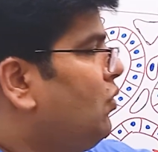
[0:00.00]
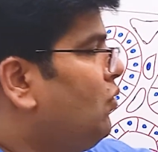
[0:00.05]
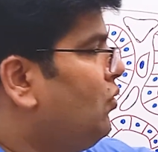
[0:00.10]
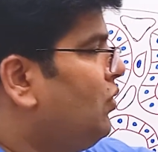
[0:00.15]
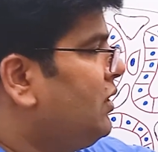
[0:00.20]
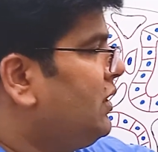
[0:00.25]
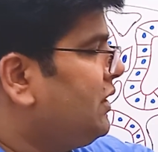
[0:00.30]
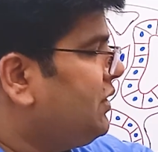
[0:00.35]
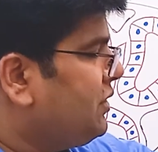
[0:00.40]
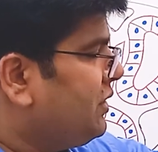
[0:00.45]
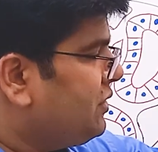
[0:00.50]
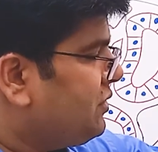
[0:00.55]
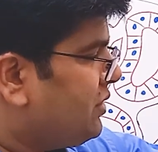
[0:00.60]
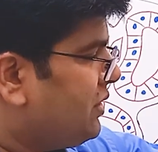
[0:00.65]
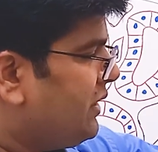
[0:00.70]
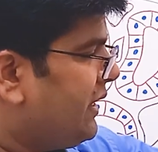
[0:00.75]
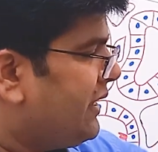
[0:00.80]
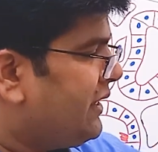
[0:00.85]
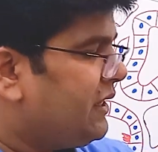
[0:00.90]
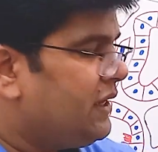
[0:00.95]
Only
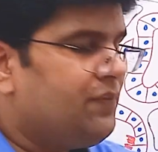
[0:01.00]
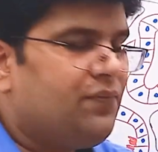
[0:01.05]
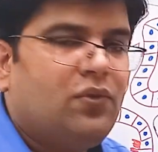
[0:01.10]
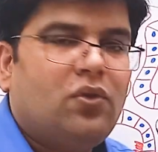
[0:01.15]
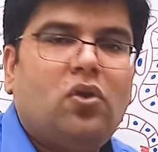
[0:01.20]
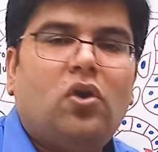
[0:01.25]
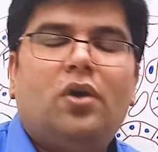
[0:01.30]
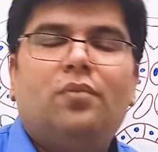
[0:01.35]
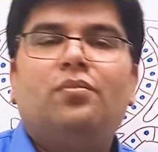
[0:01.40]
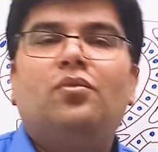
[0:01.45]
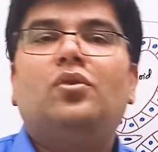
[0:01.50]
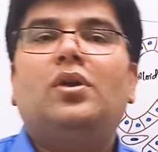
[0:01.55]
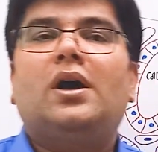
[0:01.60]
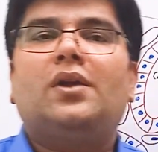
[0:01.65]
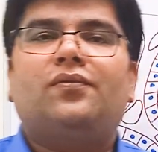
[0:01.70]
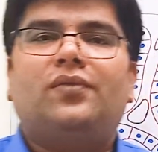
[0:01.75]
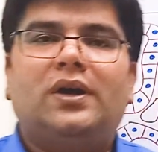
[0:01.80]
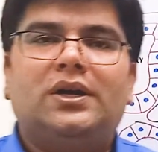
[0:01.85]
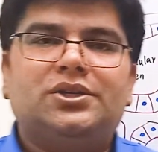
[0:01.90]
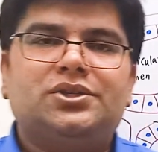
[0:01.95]
T3 and T4 hormone
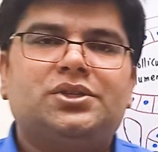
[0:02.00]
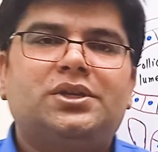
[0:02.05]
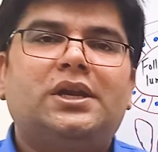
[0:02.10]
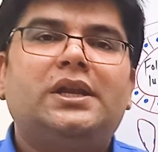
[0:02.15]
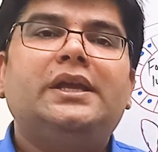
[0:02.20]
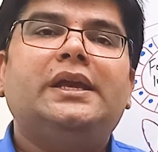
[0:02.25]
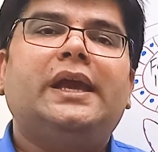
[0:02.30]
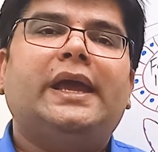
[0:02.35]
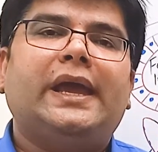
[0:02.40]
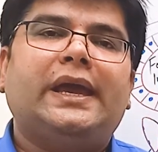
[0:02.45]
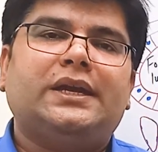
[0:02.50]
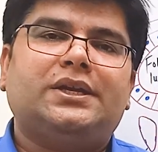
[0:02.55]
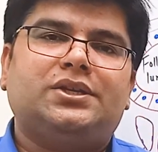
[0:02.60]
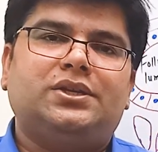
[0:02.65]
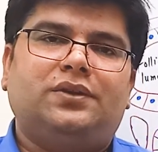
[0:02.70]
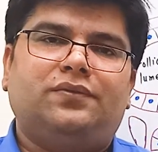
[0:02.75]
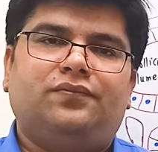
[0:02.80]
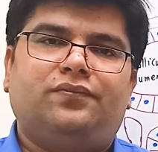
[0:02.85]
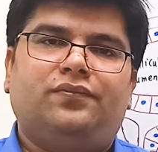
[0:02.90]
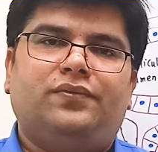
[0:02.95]
are functionally
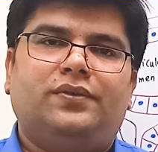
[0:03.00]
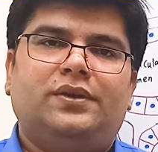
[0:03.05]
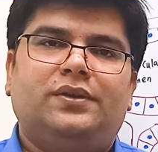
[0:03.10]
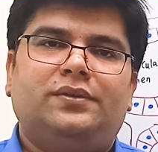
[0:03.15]
active.